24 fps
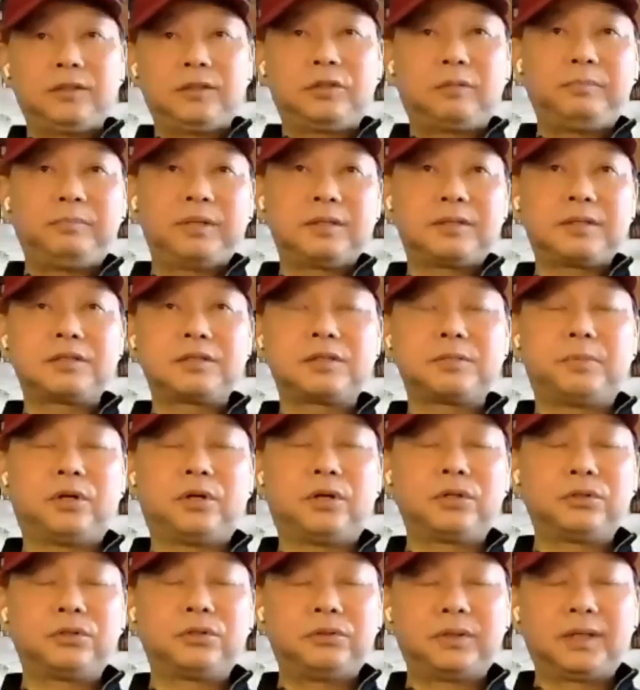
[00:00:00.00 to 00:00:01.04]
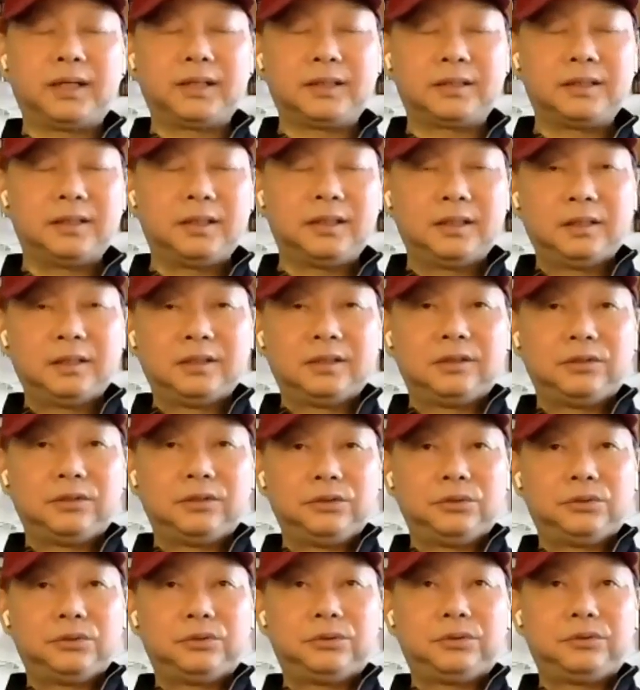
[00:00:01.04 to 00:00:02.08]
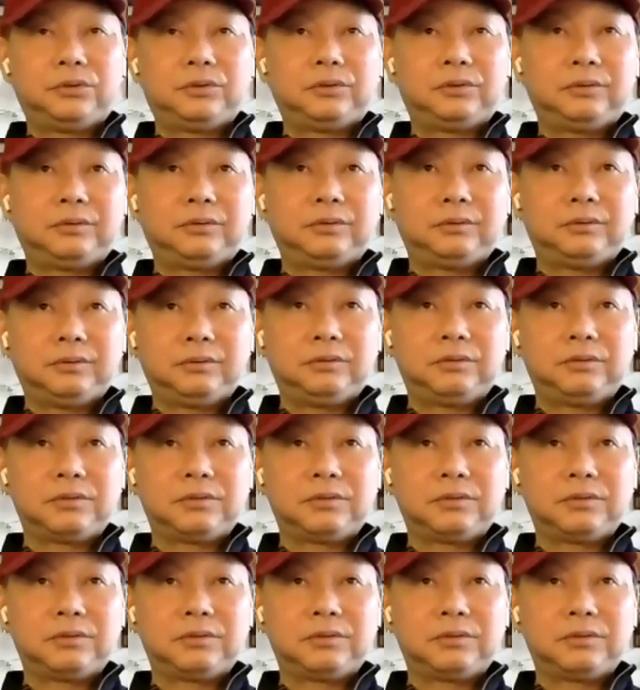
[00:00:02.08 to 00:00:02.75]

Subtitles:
you look at your business model, like you